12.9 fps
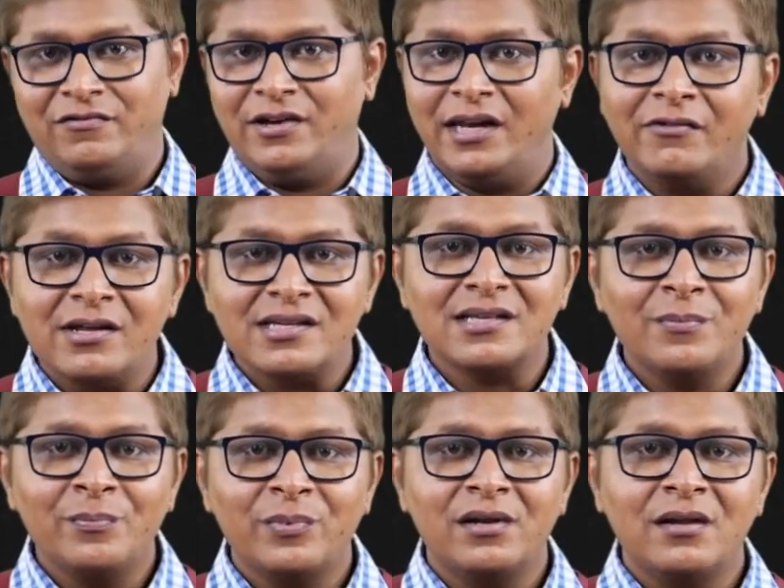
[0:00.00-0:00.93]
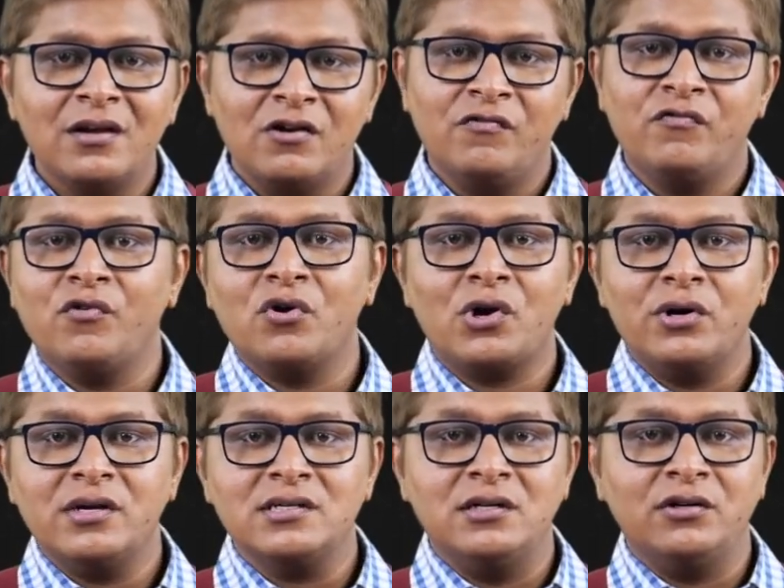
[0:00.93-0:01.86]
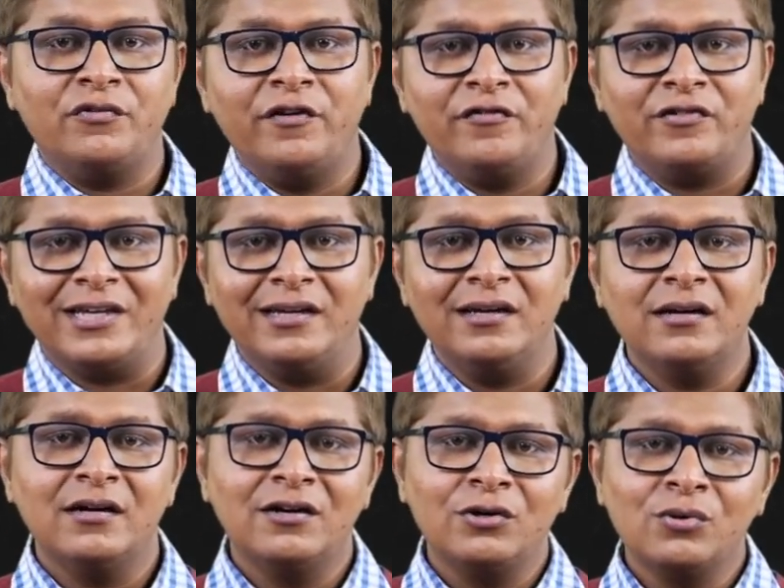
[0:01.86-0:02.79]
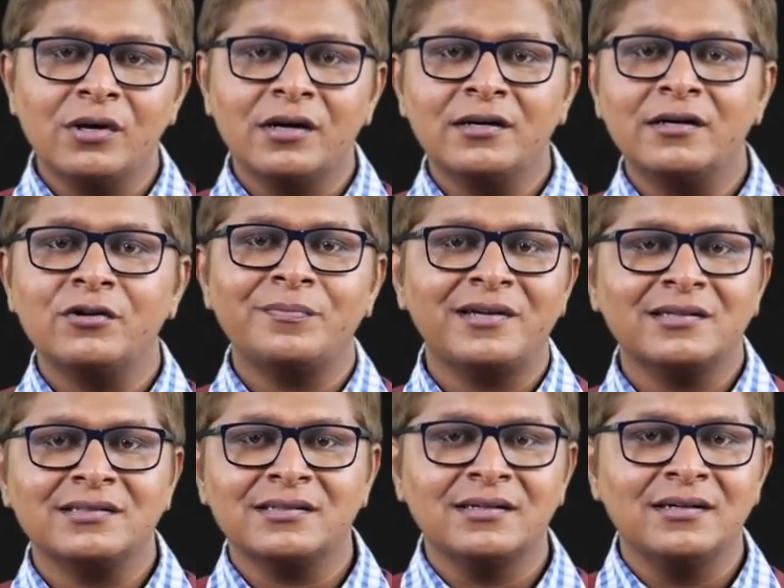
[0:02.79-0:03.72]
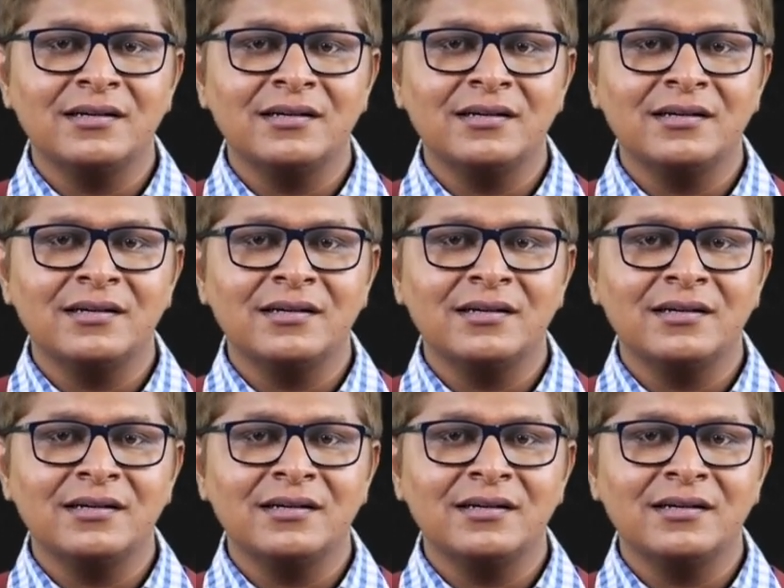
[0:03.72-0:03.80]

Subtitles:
Very, very simple. 4 orders into 50, 200 rupees.